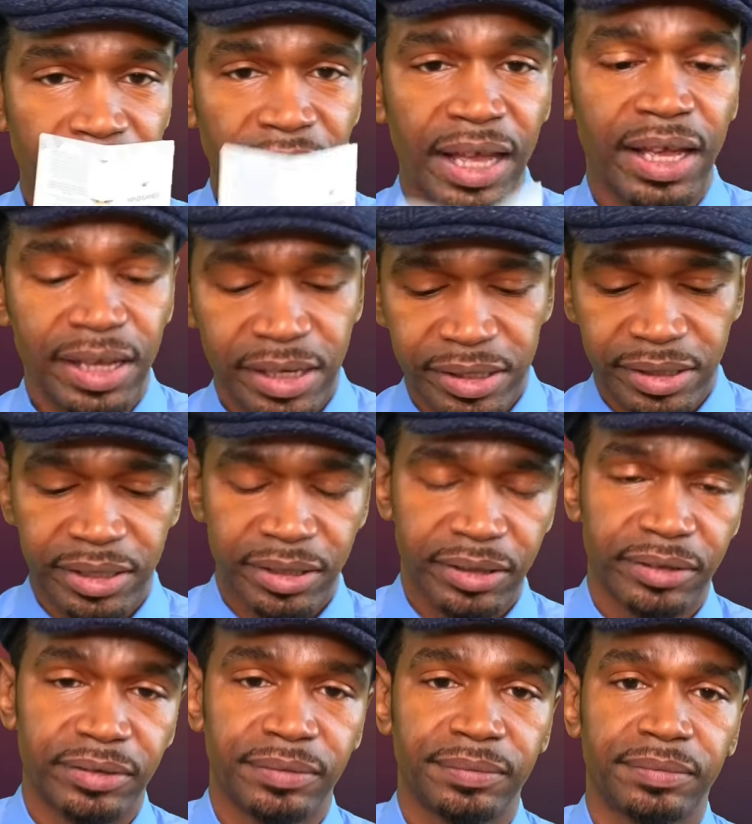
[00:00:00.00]
And
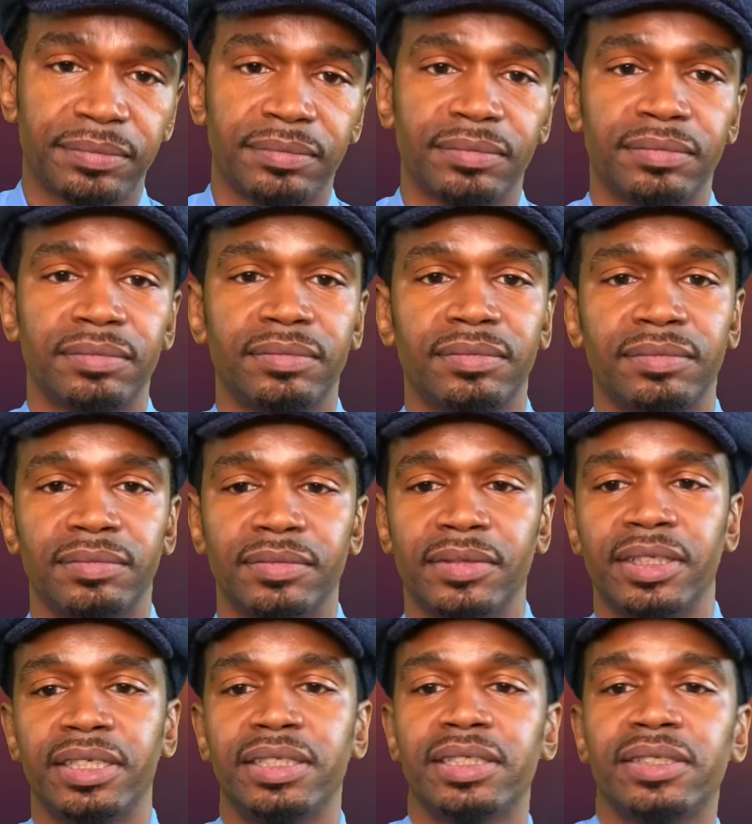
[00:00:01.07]

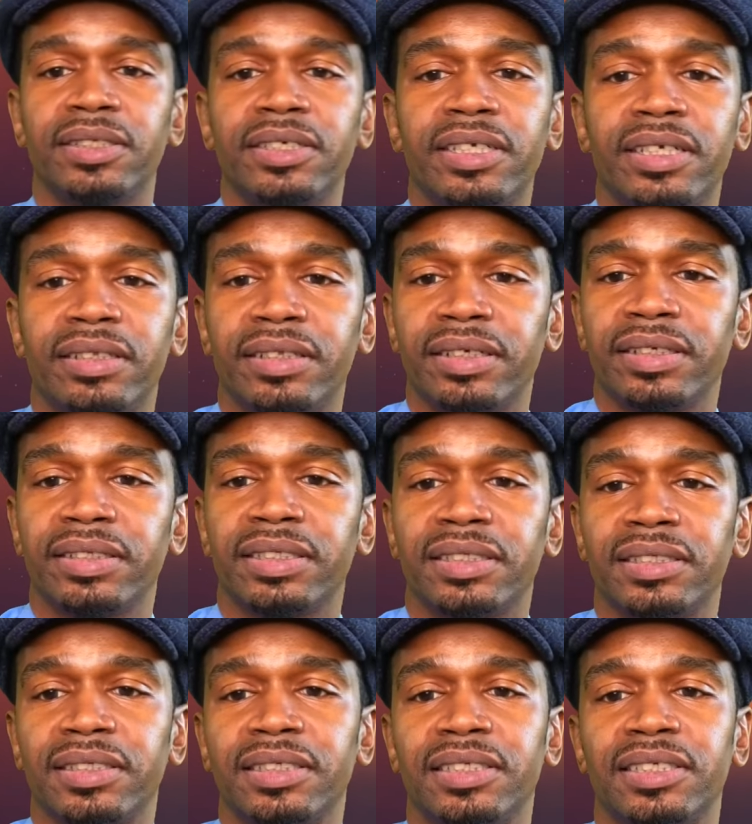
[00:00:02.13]
let's look at
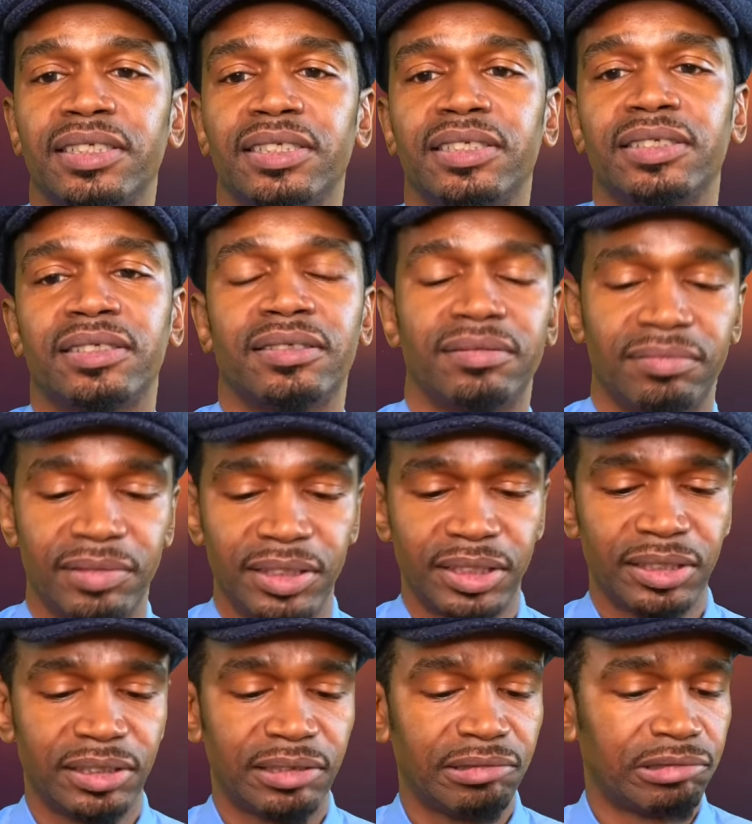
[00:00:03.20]
this. This is
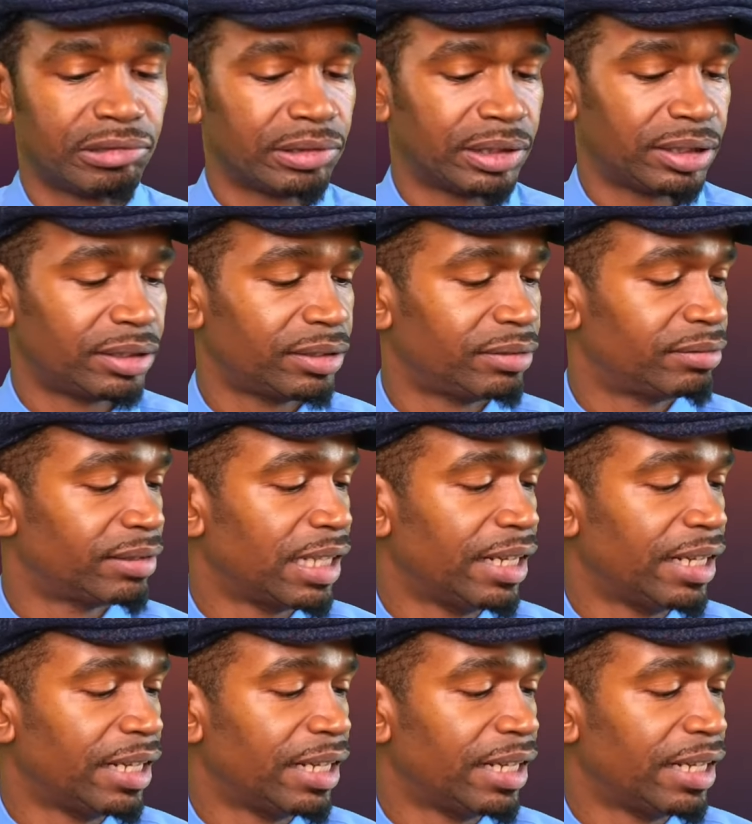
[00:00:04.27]
This is interesting.